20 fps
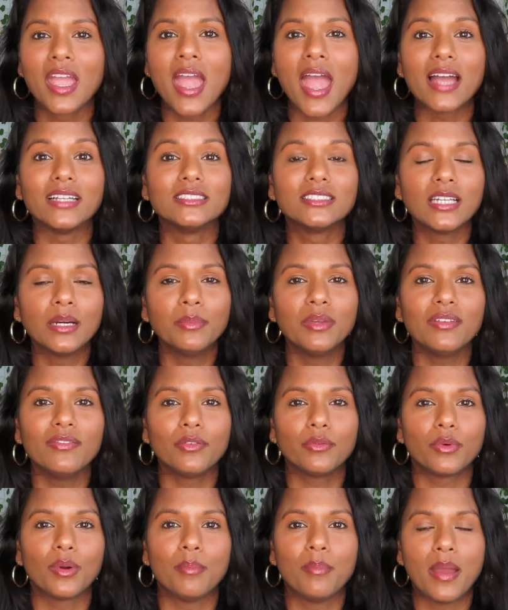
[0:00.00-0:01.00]
And some
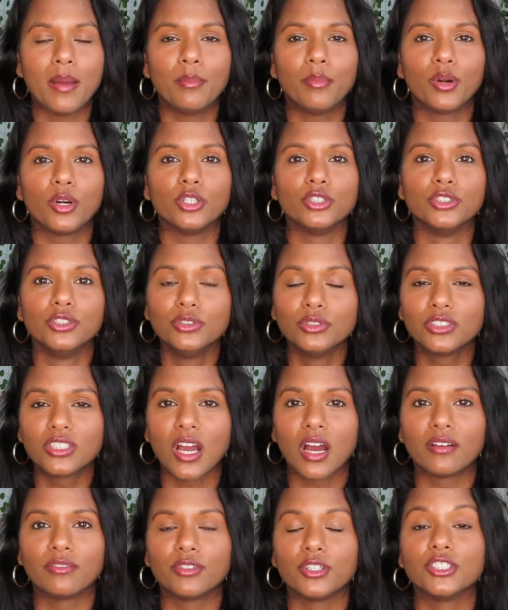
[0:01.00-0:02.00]
even remember news
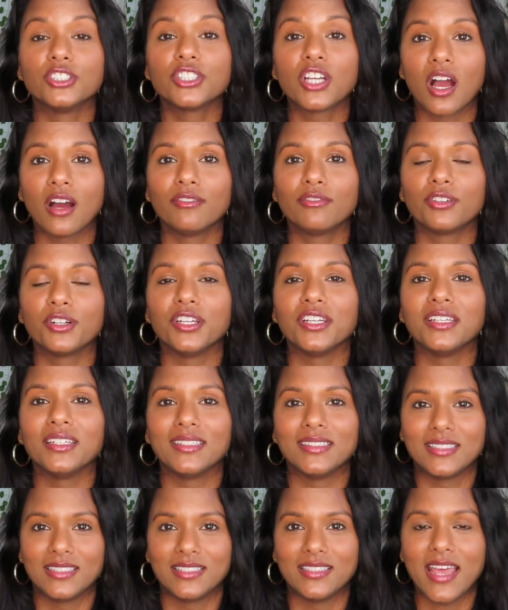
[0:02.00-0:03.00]
coverage covering
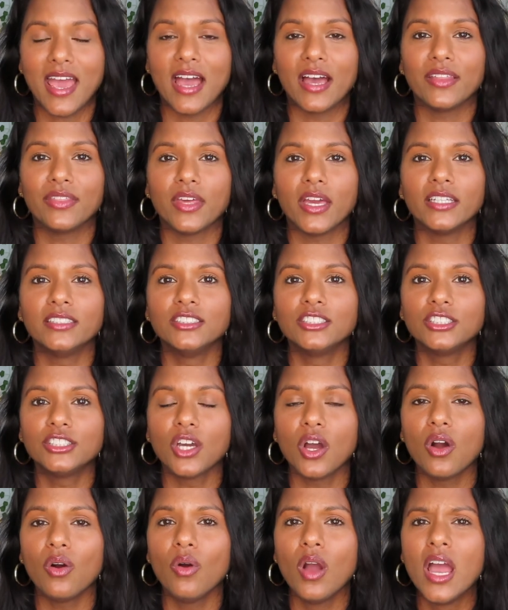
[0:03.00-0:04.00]
his death. And
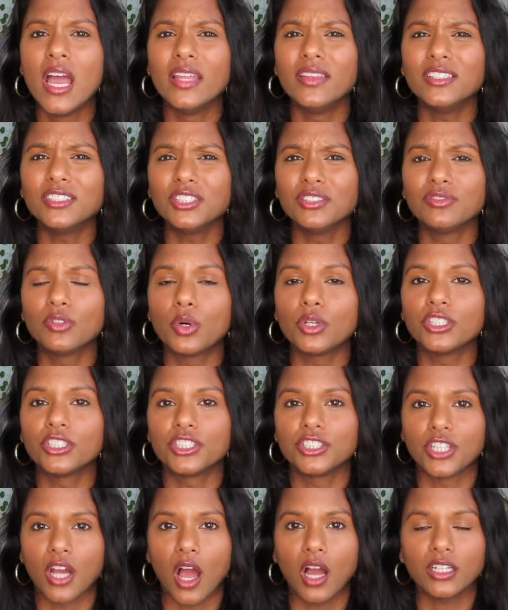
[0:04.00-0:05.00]
so this, of course,
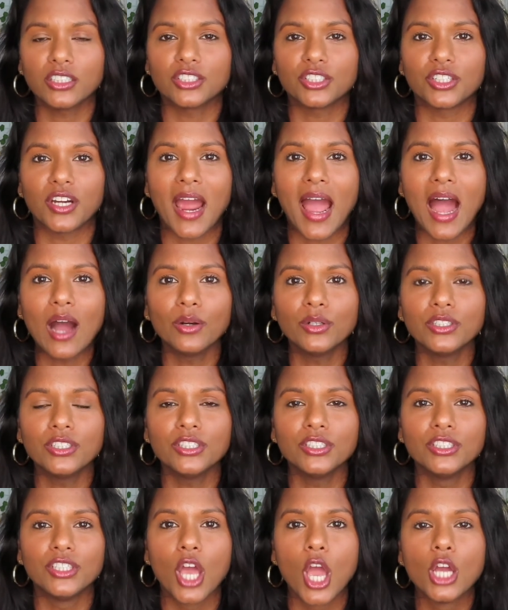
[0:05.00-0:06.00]
shocked her. How
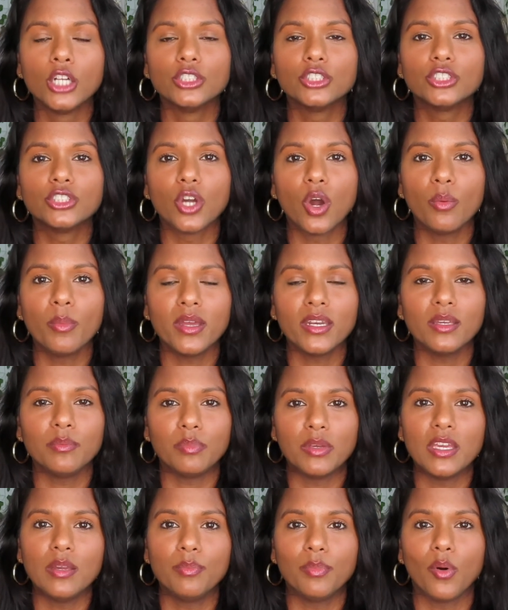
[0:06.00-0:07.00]
could so many
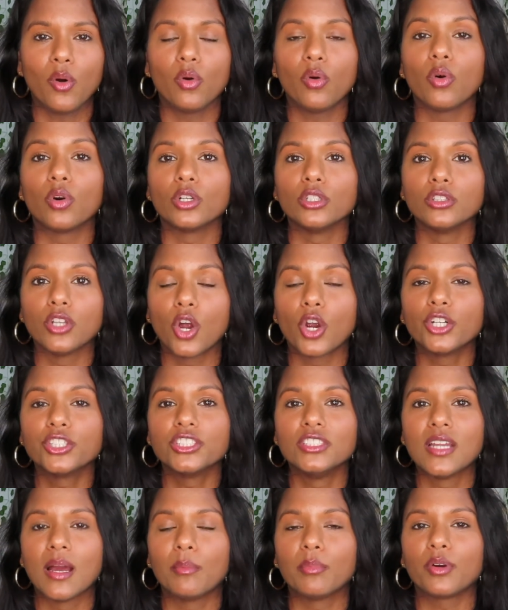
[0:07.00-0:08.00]
people, or a
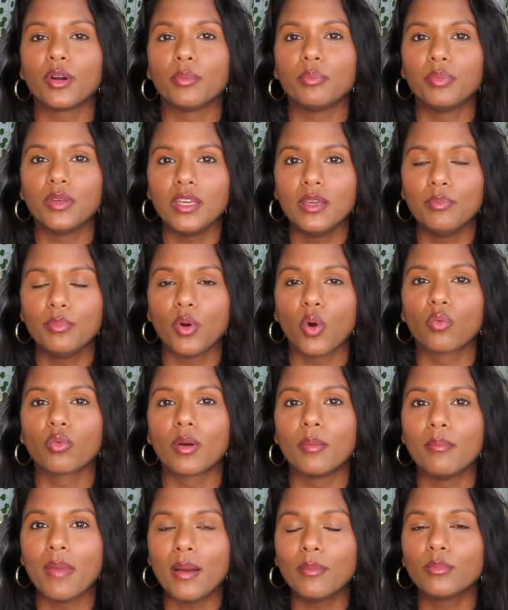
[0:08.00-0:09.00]
large number of people,
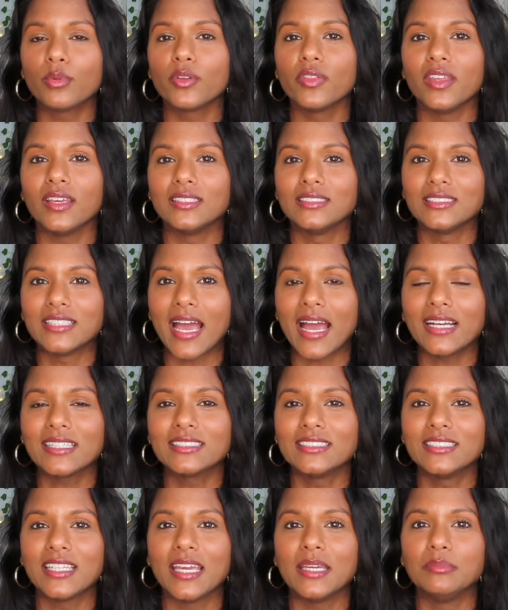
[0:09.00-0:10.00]
remember the exact
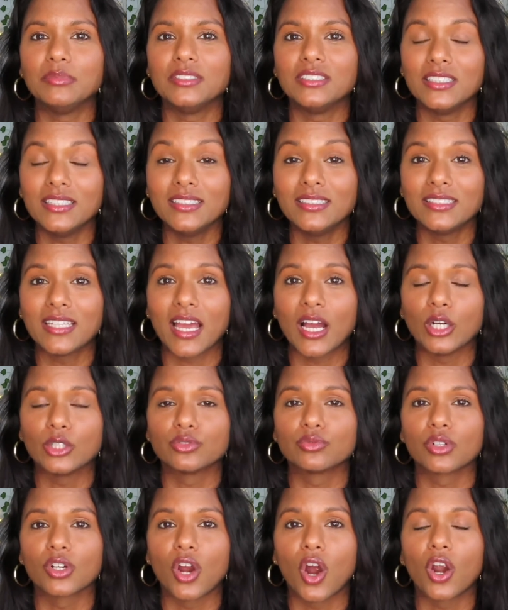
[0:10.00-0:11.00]
same
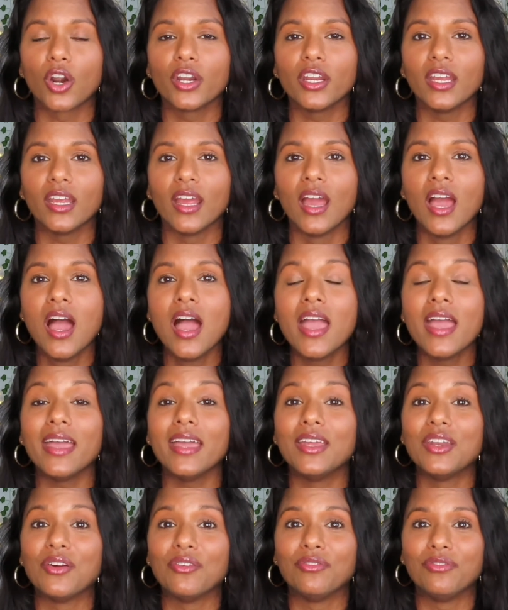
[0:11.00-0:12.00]
details regarding
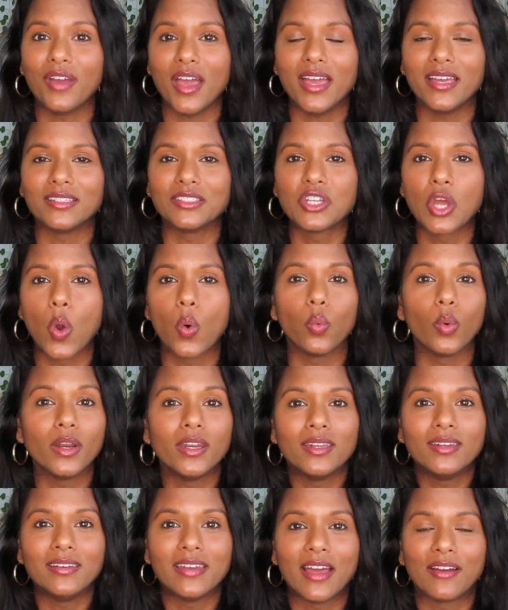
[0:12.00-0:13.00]
an event when
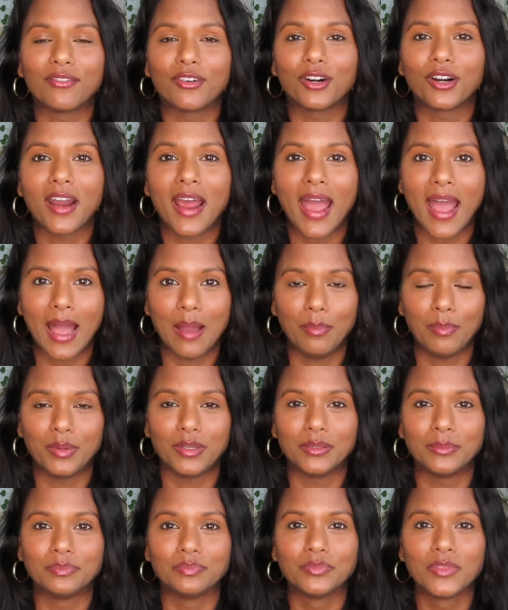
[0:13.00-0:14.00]
it never
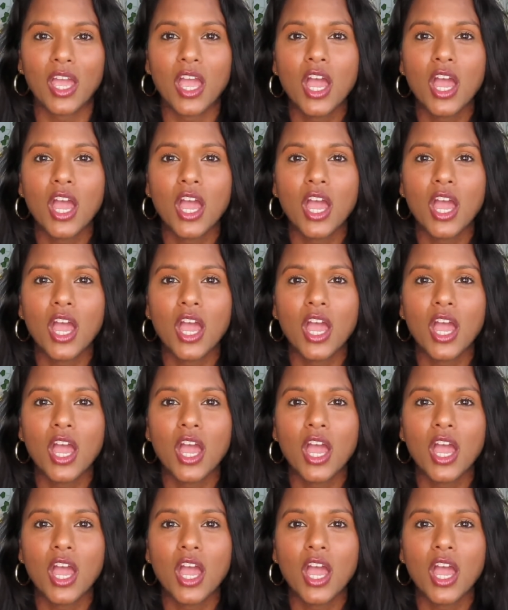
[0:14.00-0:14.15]
happened?